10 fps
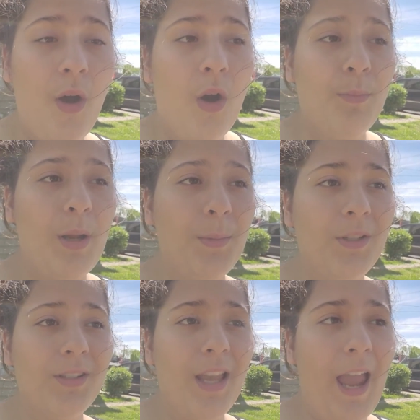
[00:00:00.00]
Or maybe you'll
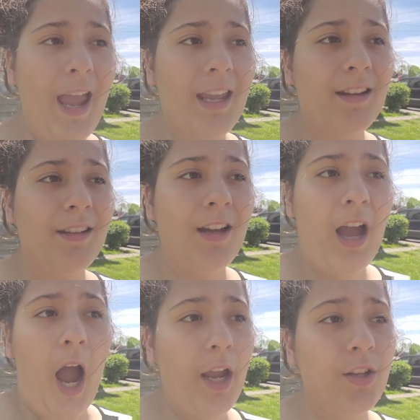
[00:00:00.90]
say, hey,
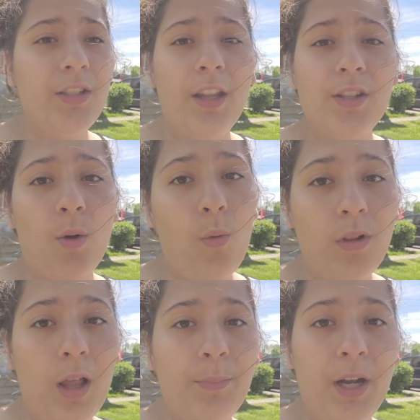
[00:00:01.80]
I could have done this a whole
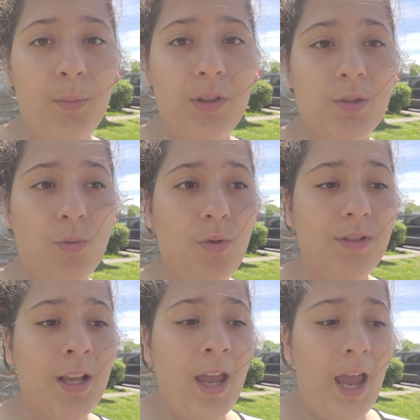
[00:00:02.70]
lot better with the tools,